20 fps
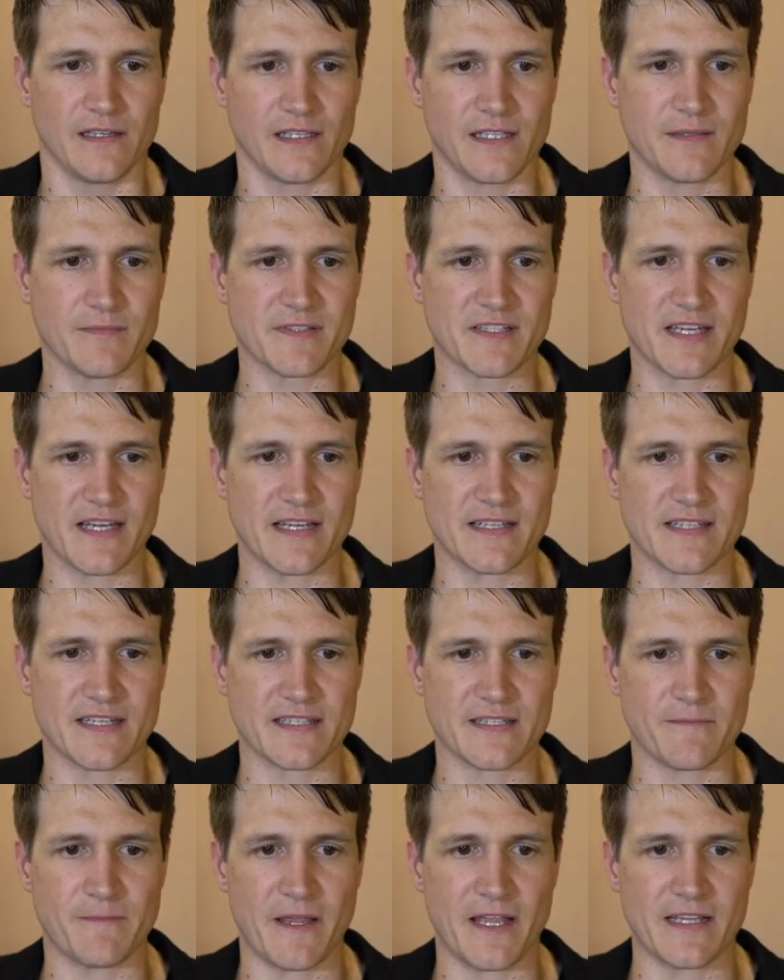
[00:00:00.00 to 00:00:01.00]
Liam says
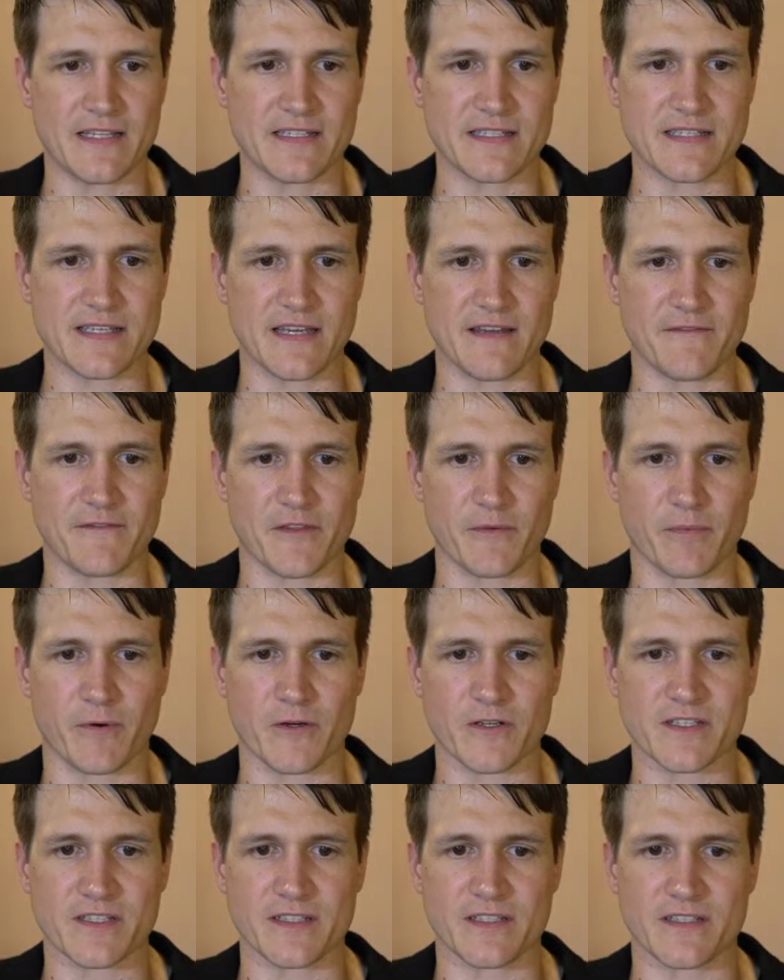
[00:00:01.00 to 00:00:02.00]
it depends if the
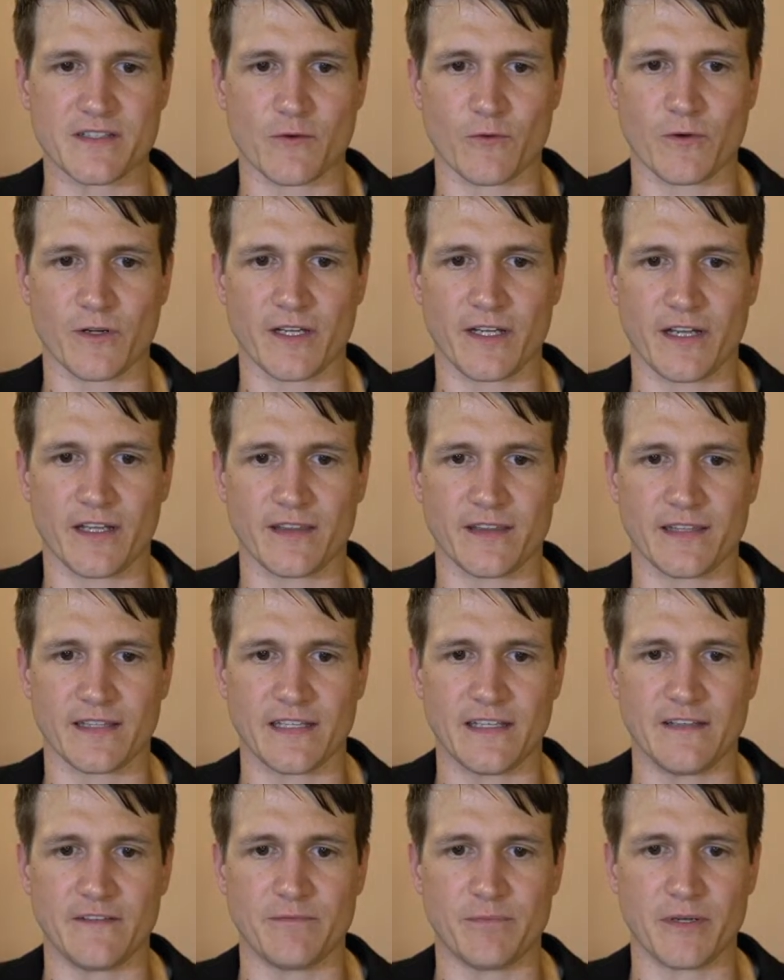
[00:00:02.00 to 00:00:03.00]
person is already on
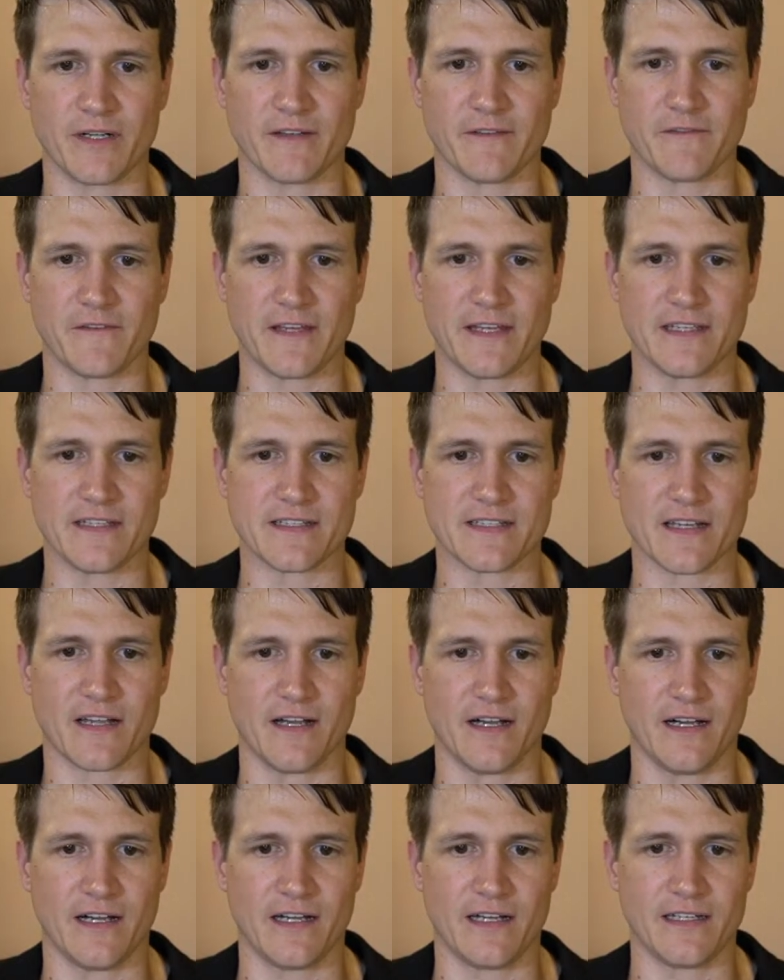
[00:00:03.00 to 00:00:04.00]
leave, but if he is
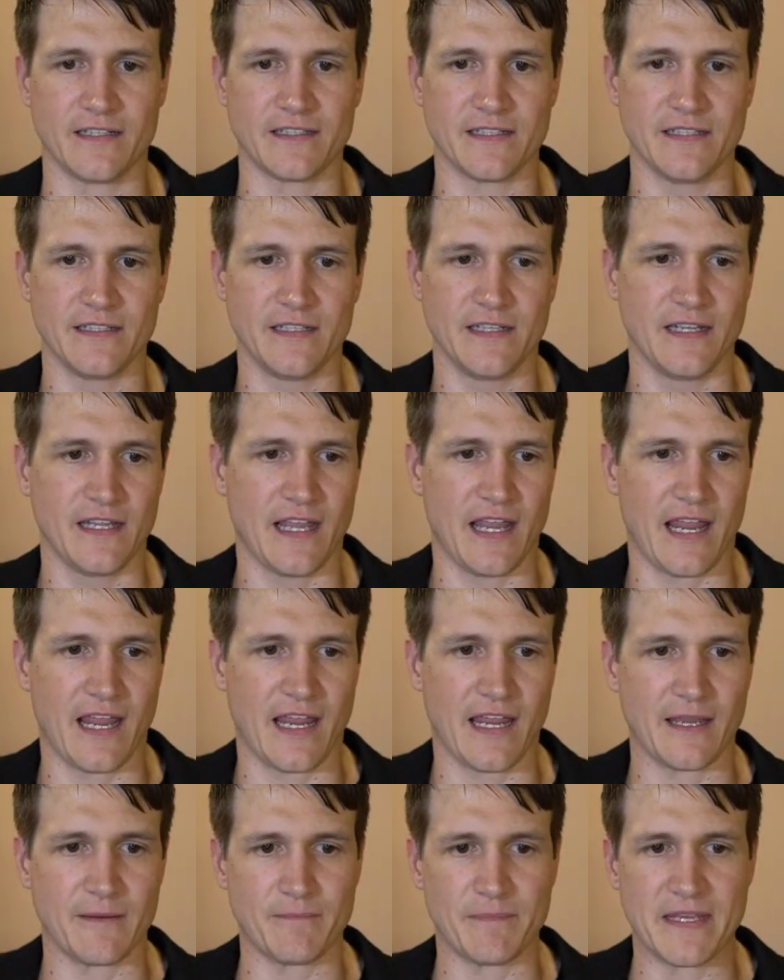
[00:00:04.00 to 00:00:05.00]
on
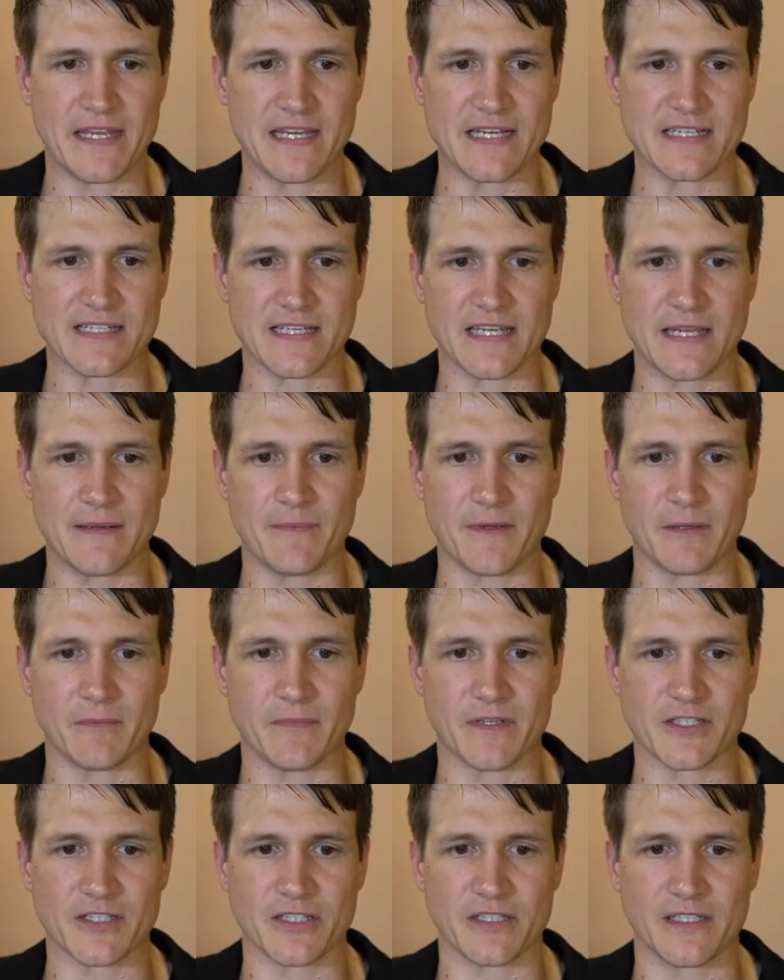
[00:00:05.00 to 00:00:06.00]
a peacekeeping
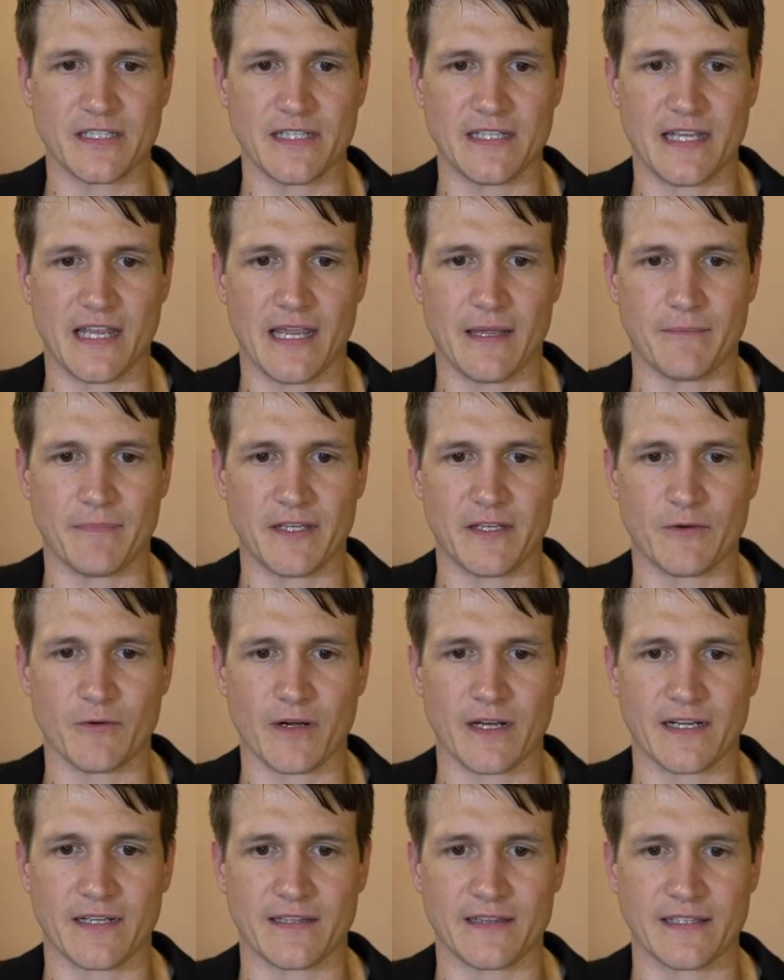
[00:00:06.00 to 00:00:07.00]
mission, he can't be
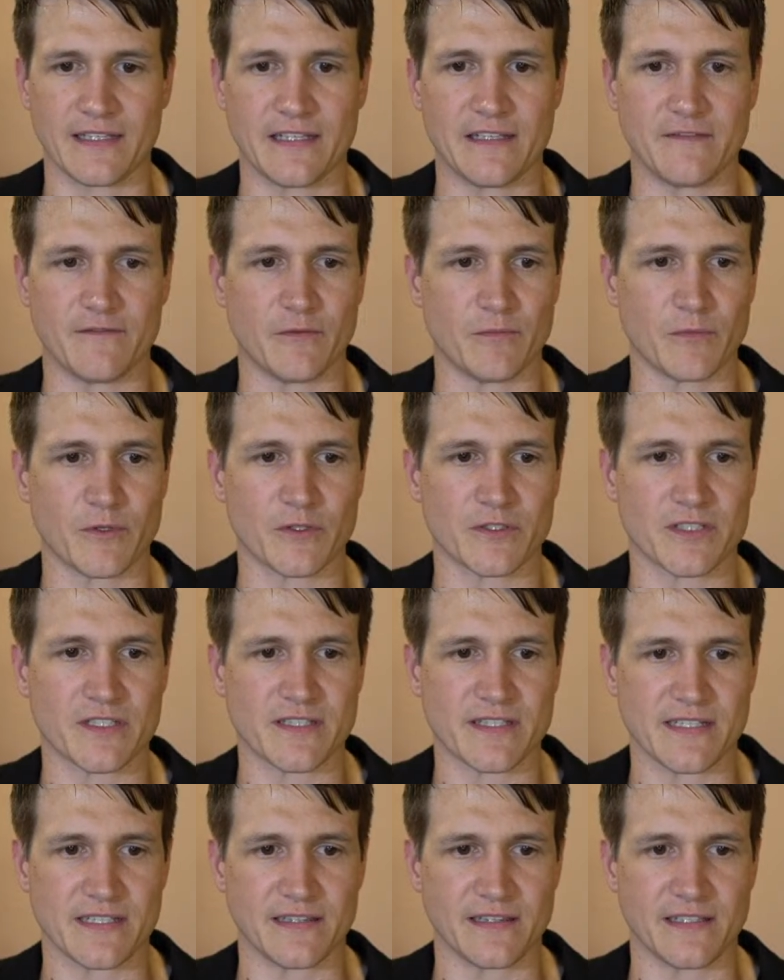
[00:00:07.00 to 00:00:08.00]
granted leave.
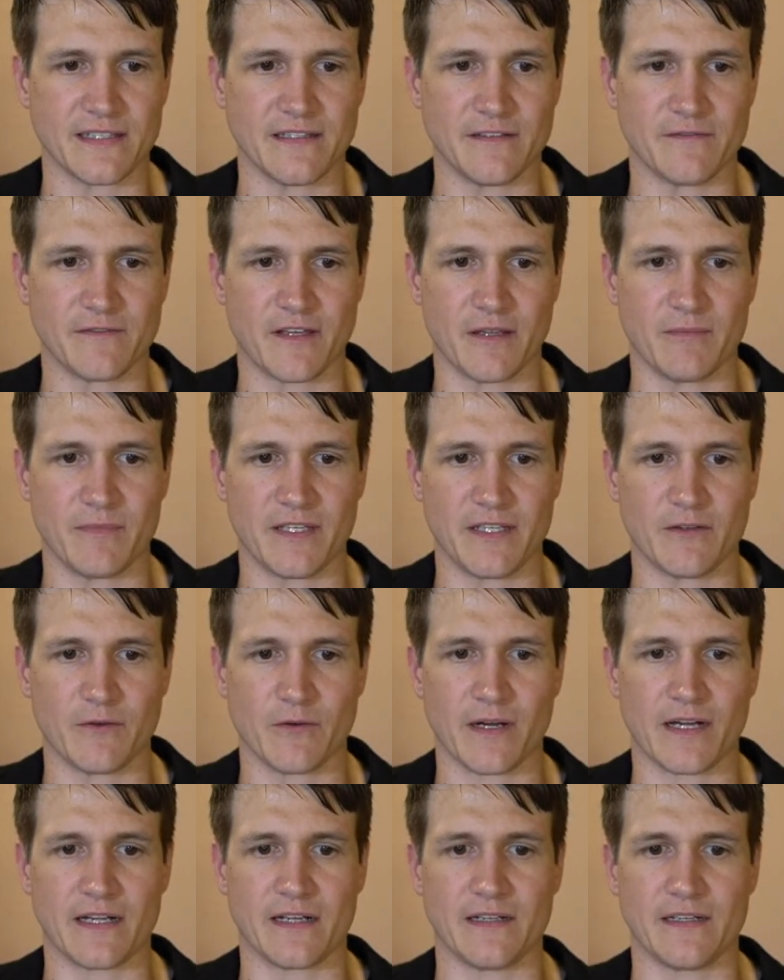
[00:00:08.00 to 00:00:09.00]
Emergency leave can be
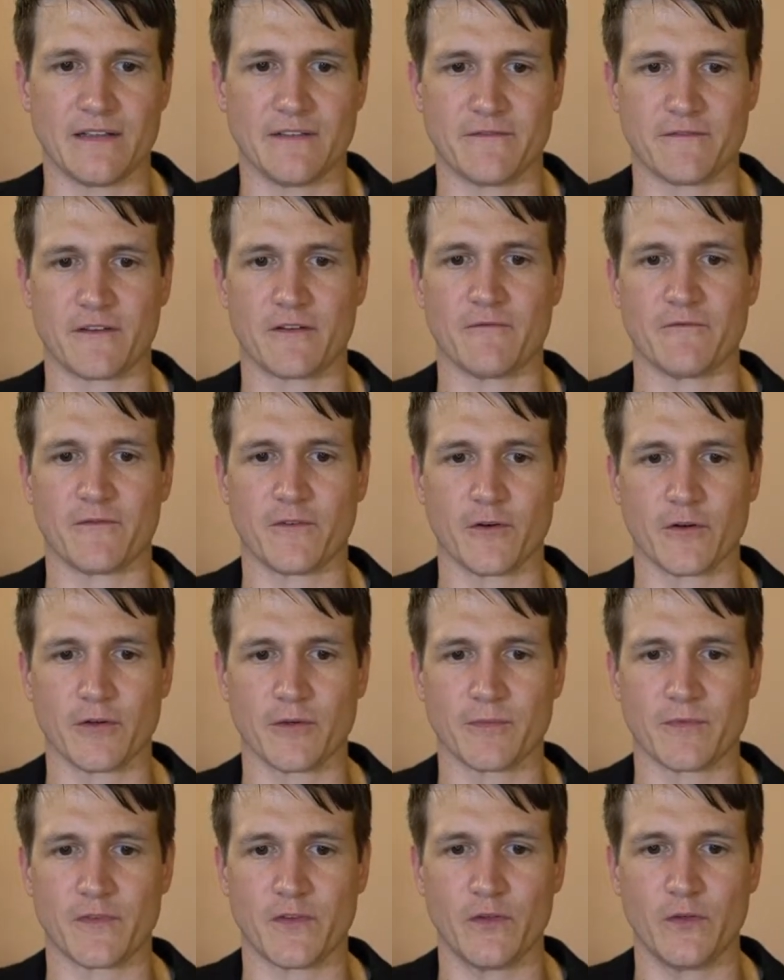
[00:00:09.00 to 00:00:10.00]
granted if
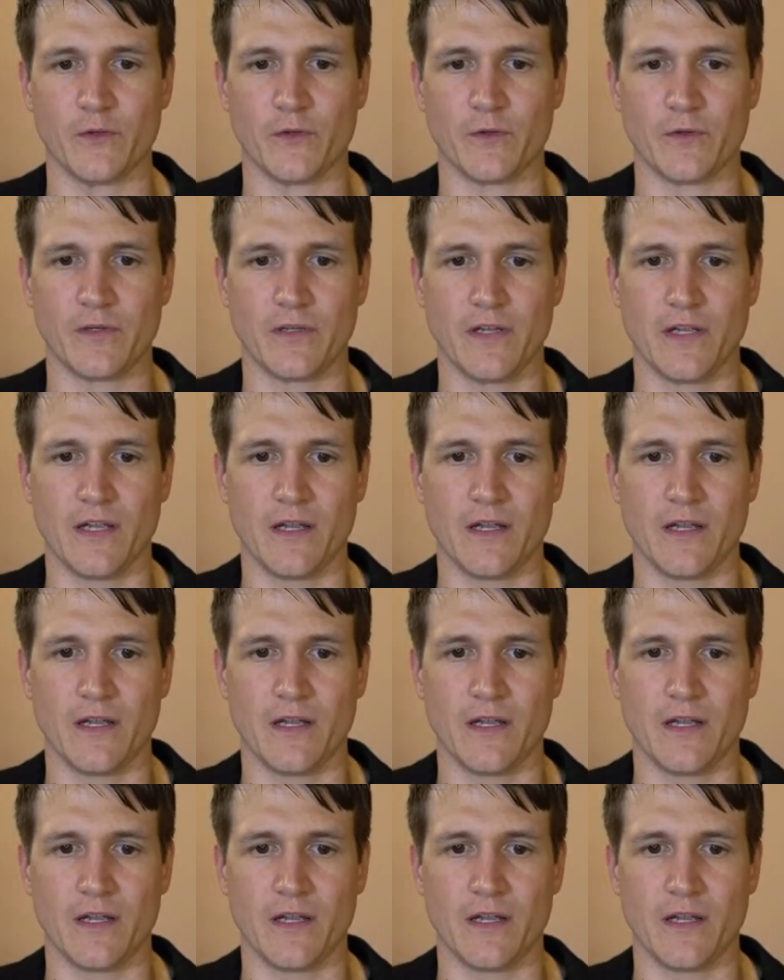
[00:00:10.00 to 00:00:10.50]
confirmed too.